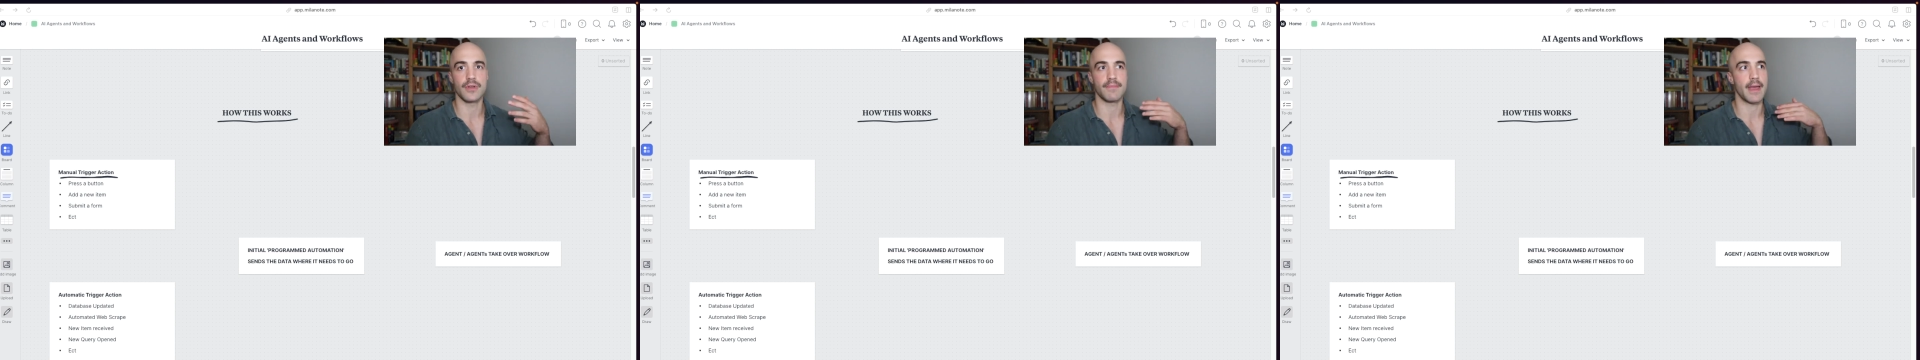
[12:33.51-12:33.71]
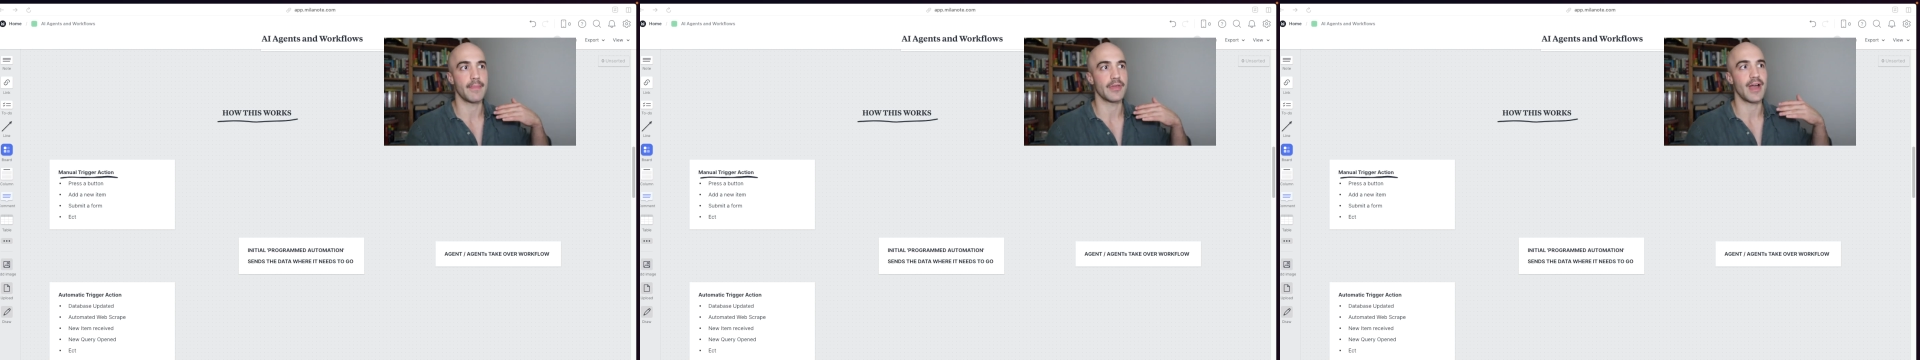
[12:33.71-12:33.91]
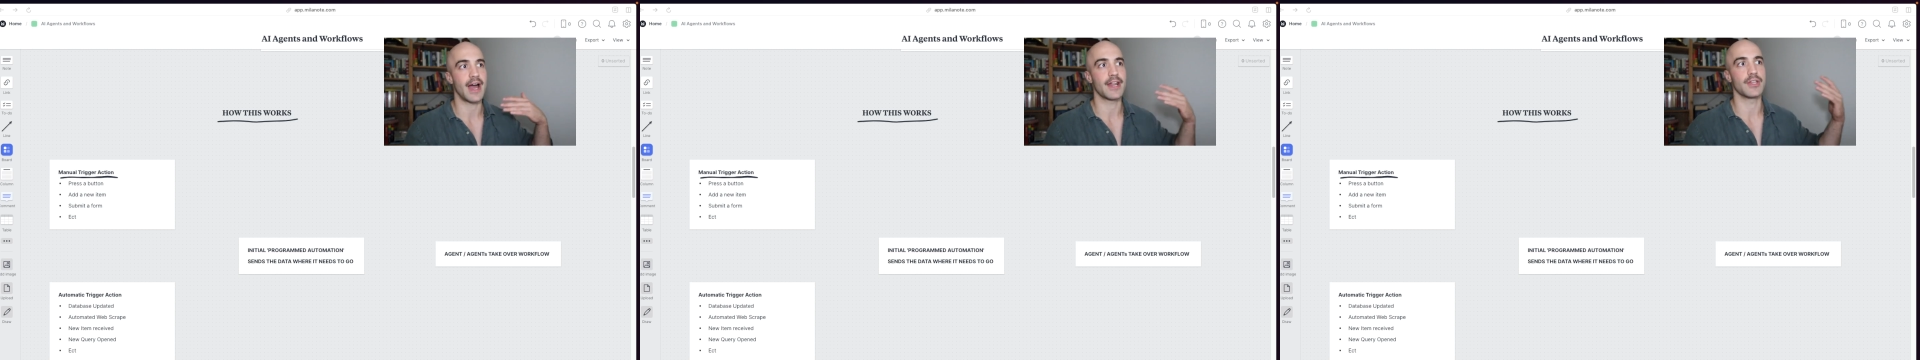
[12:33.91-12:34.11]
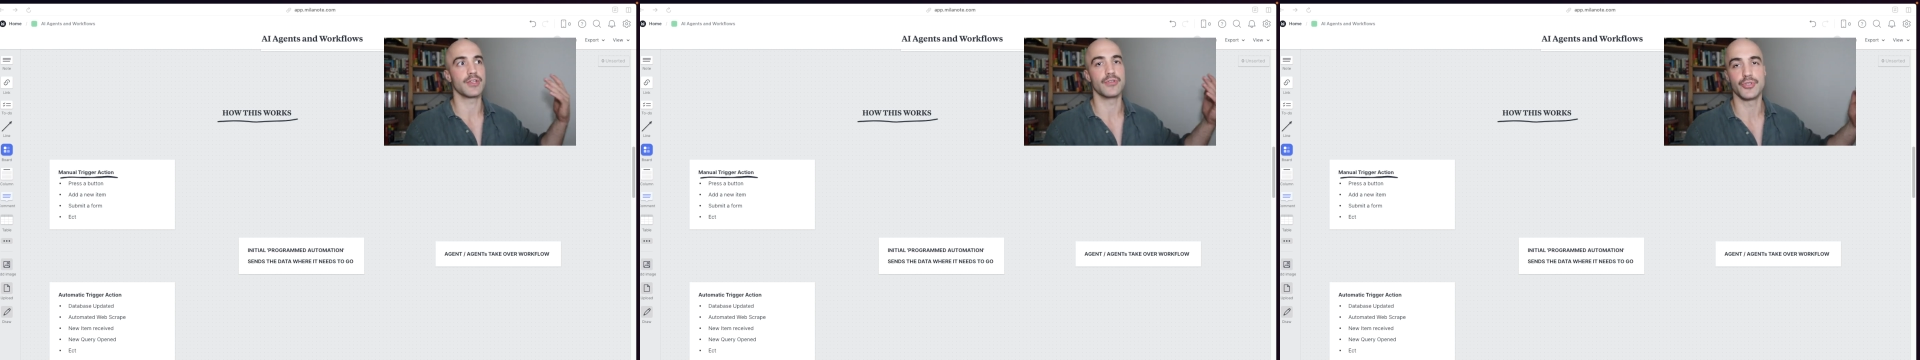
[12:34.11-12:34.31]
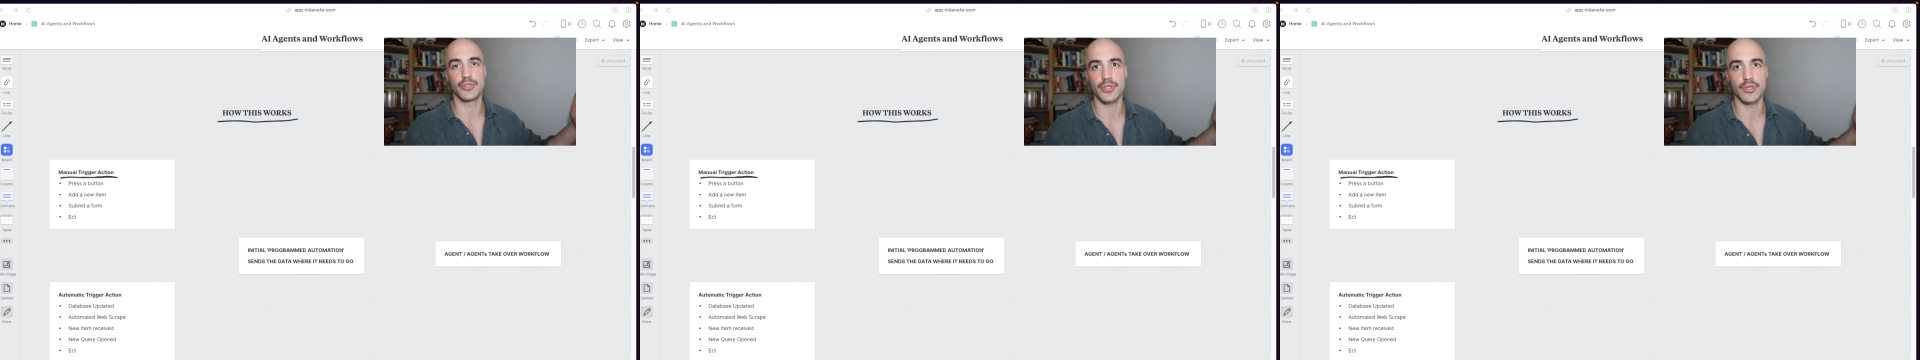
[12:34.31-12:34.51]
maybe you add a
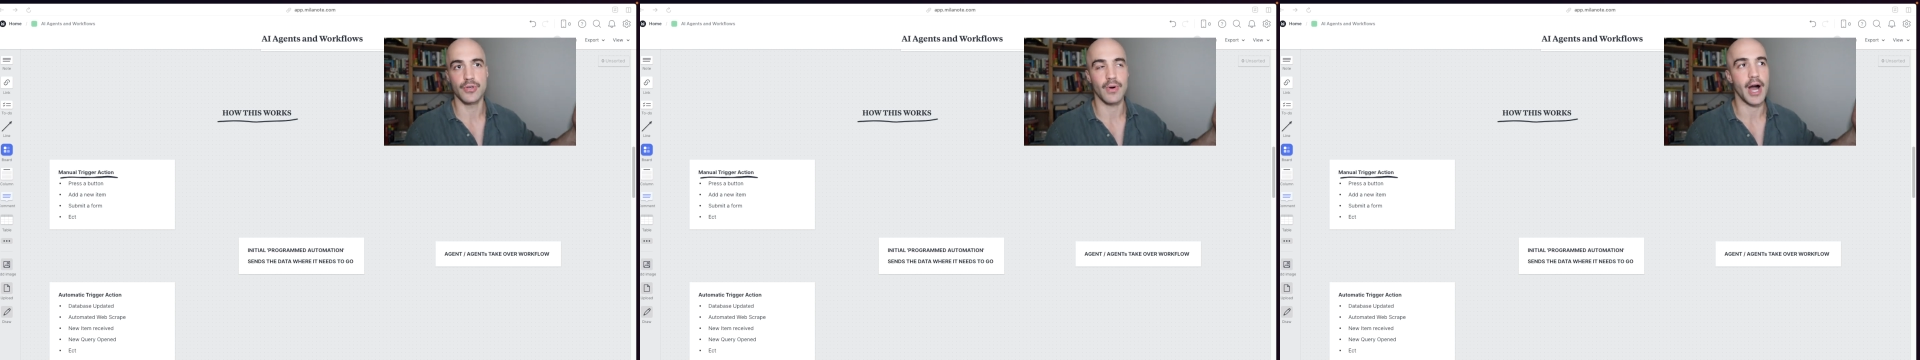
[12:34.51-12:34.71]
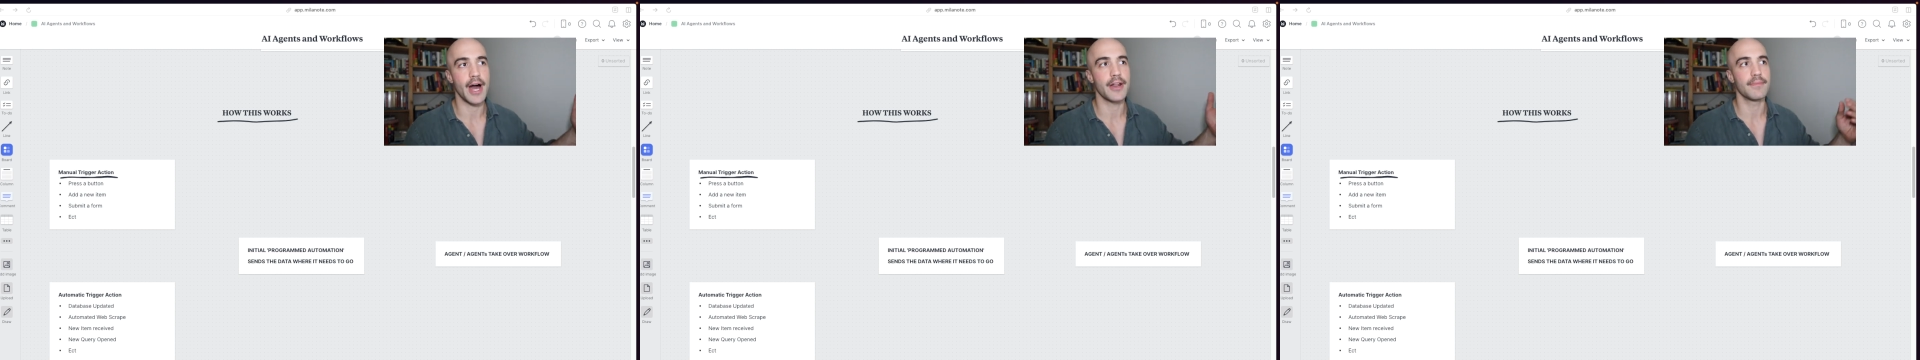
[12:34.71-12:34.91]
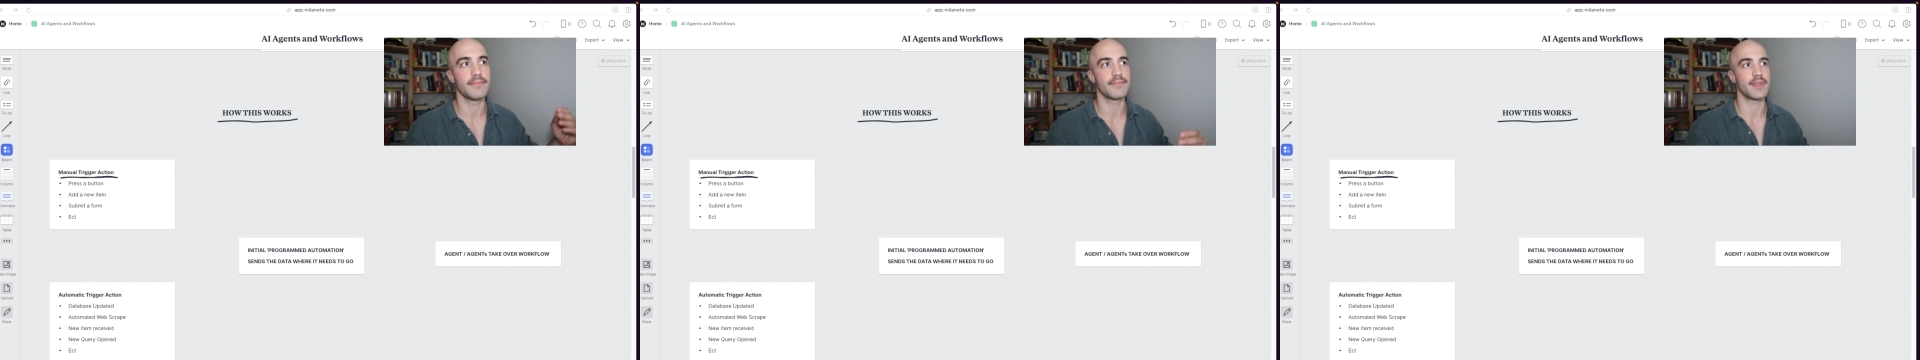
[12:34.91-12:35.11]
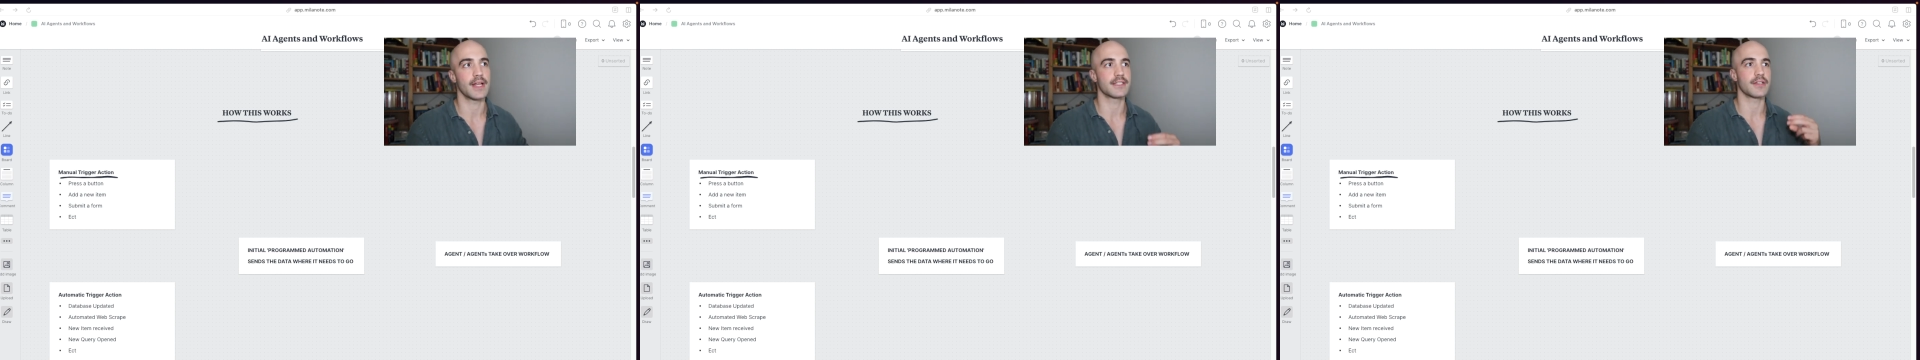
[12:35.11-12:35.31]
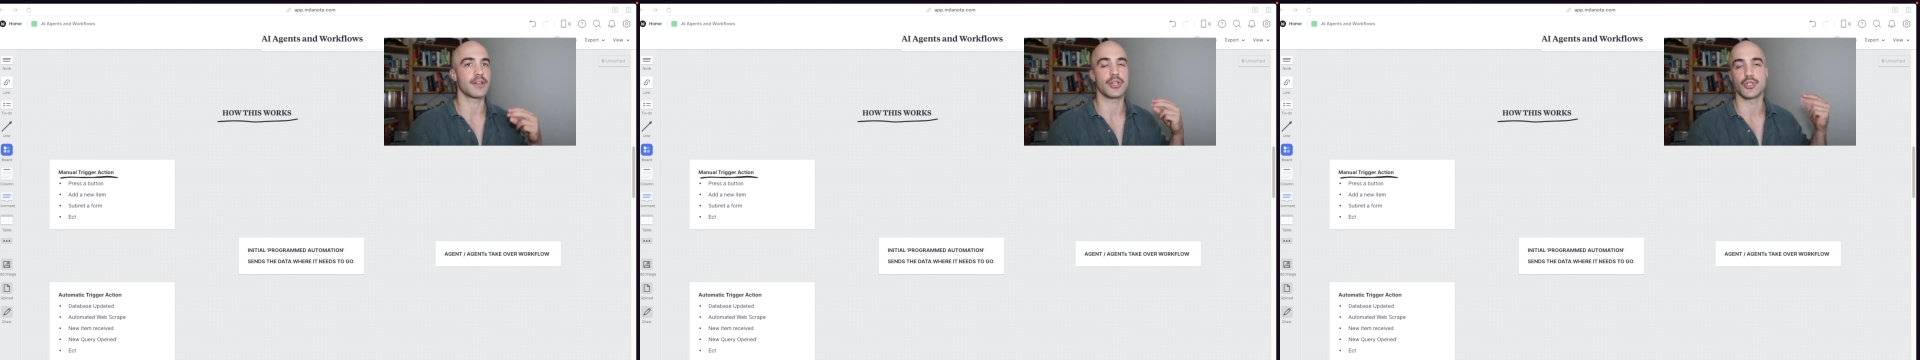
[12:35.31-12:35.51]
new SKU item,
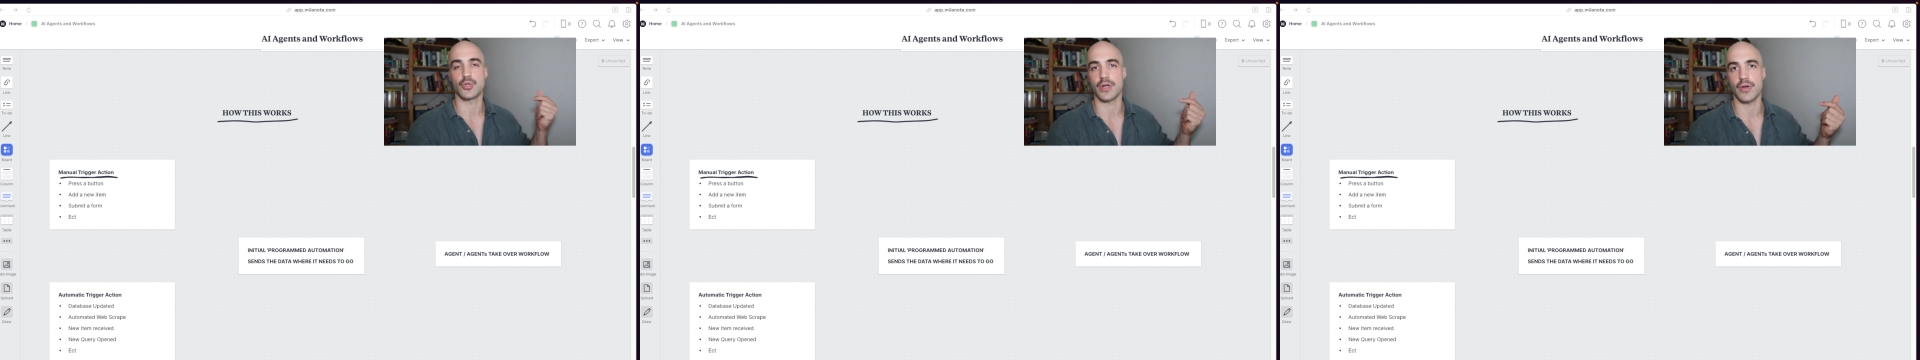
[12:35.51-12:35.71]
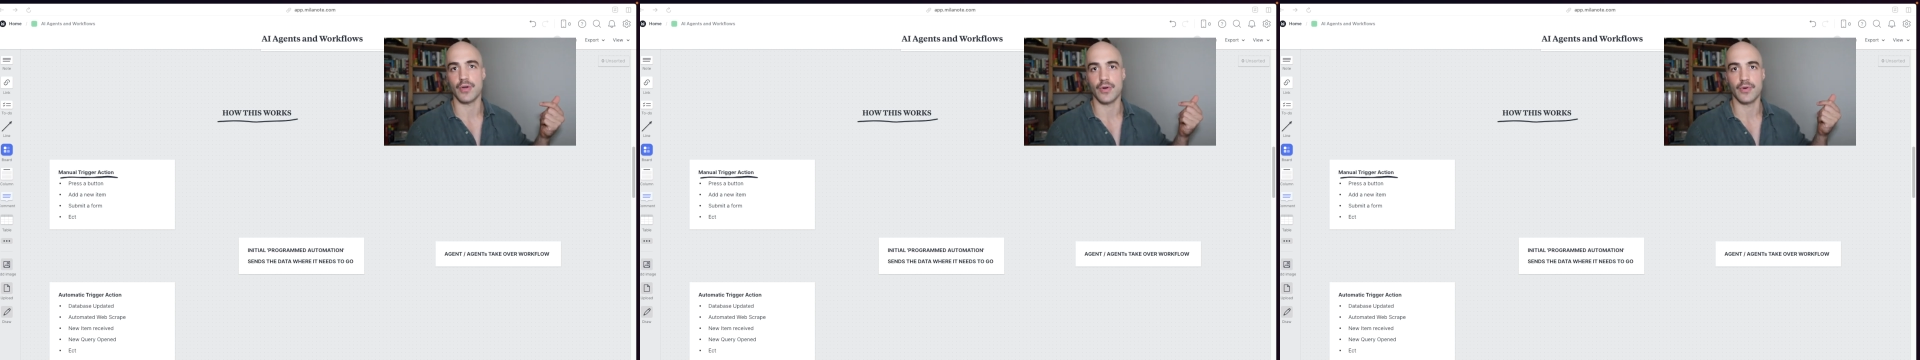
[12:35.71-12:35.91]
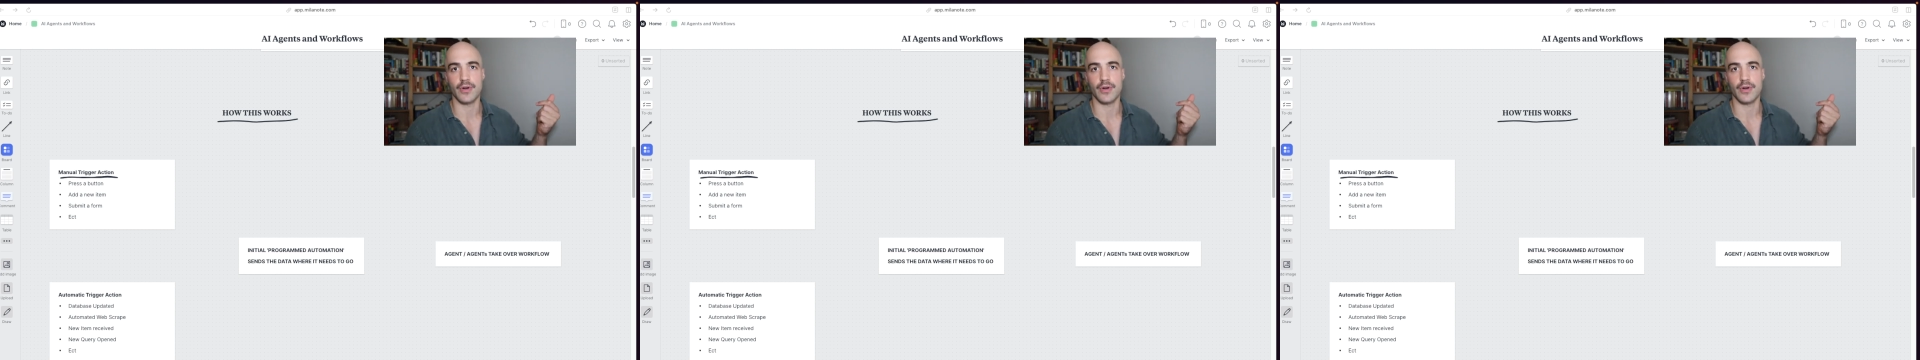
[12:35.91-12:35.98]
that's going to trigger an